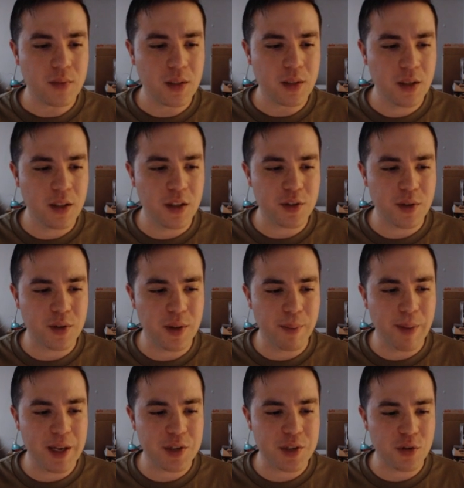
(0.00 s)
So the
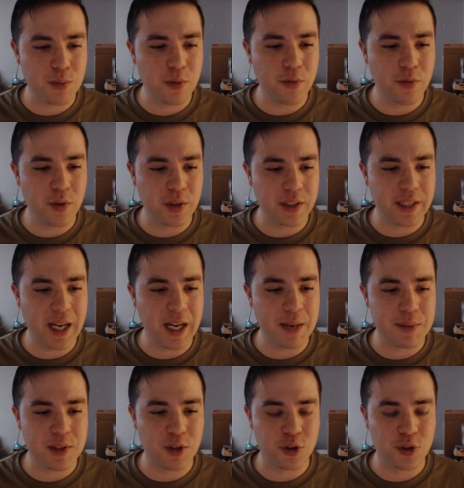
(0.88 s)
best removal in the
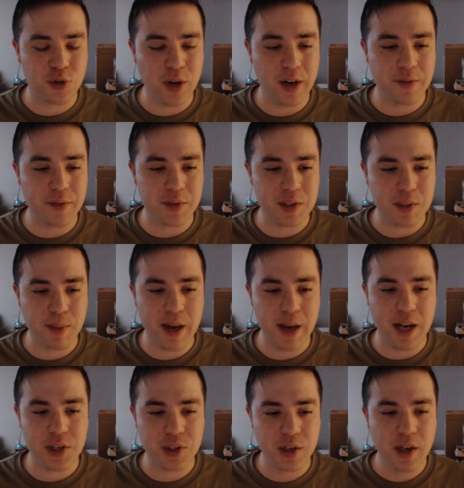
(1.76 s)
game, still Triumphant
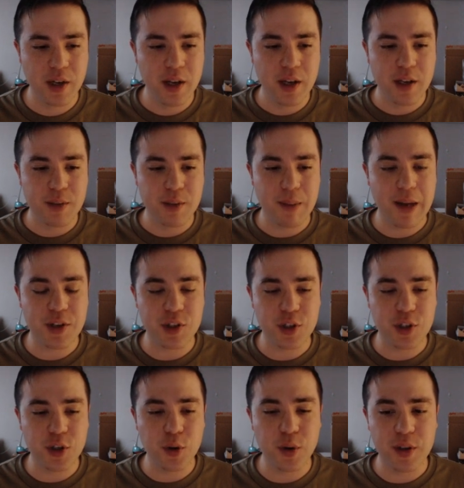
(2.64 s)
Smash.
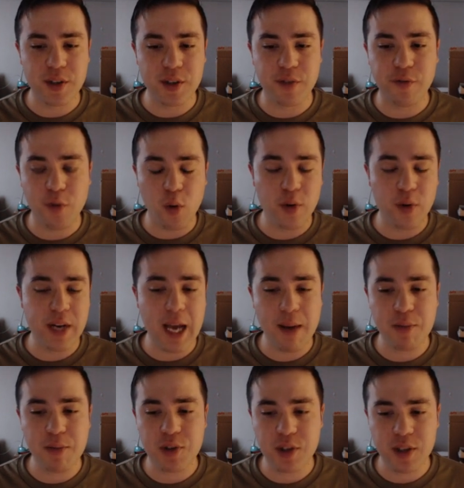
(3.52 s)
Imagine doing 4
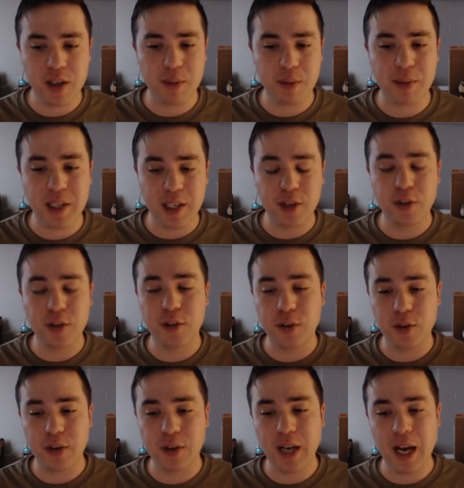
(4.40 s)
damage to them, killing
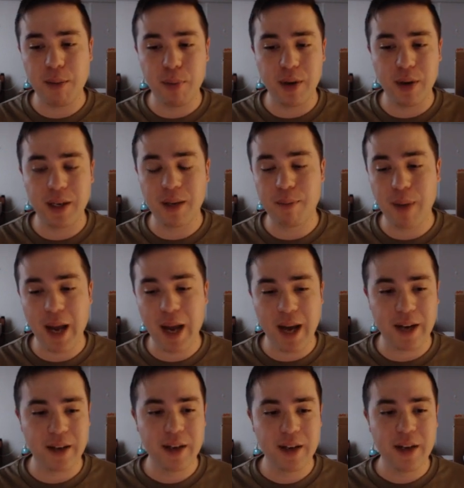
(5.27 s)
their guy, putting it
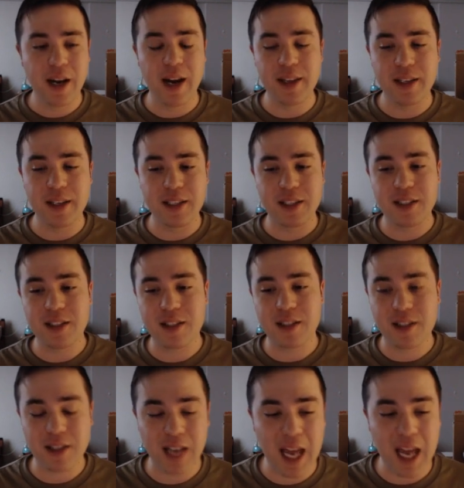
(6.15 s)
back, and then
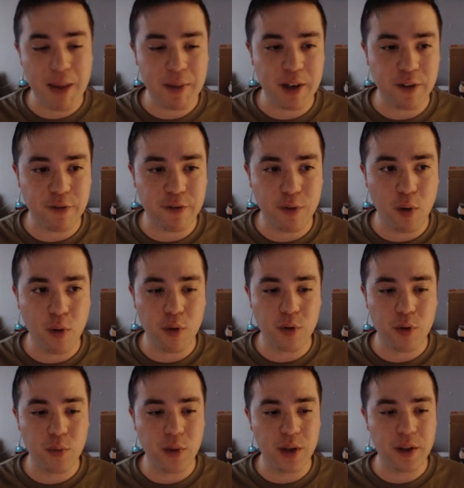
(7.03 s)
slamming it
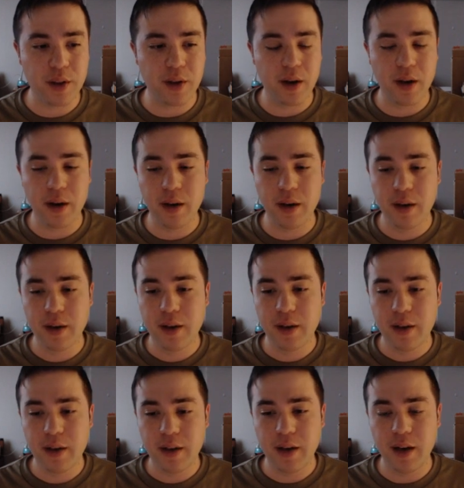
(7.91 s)
forward with a
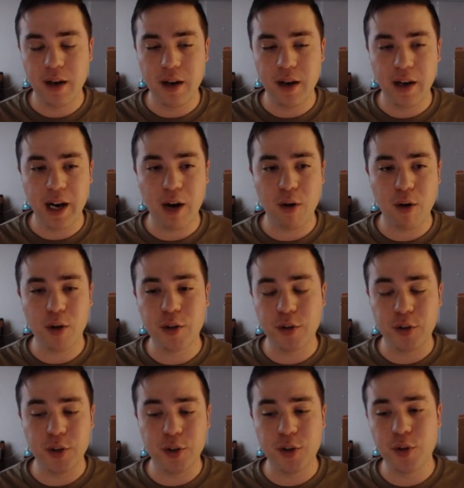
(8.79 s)

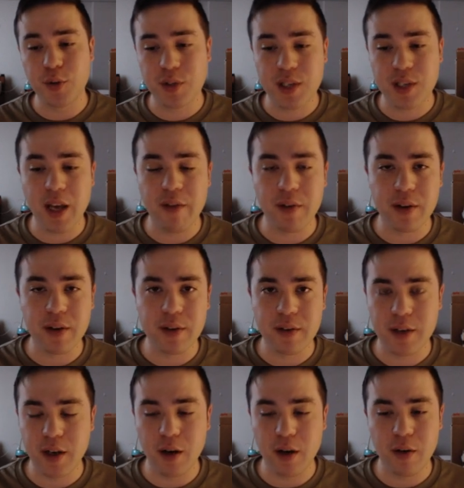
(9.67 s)
Heralder to do 7.
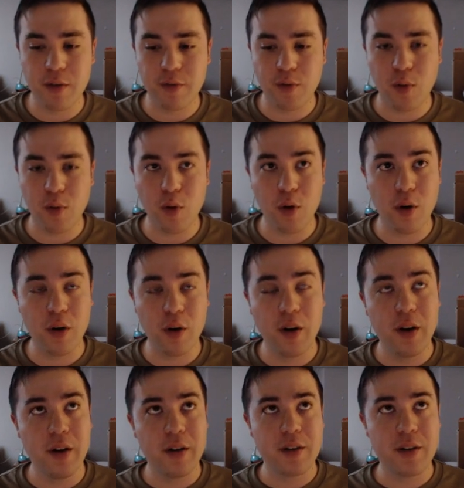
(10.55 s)
You know, 4,
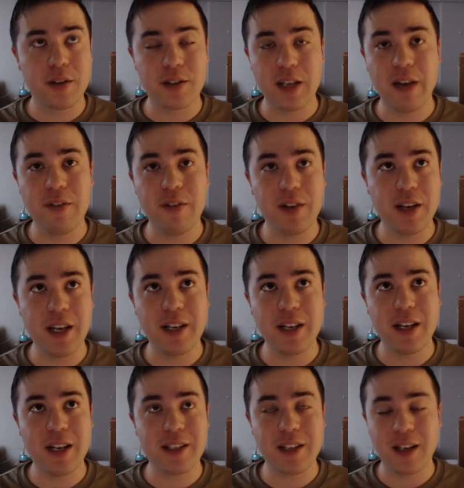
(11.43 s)
7, 8,
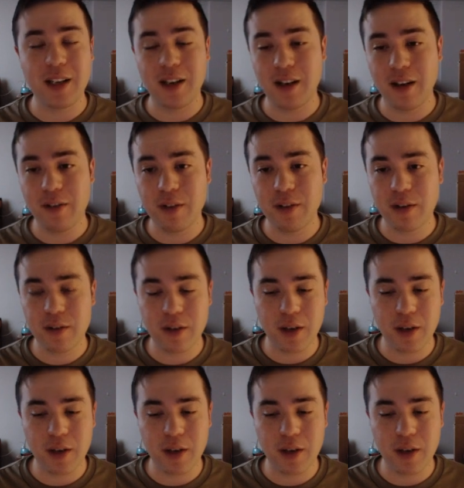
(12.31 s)
9, 10, 11.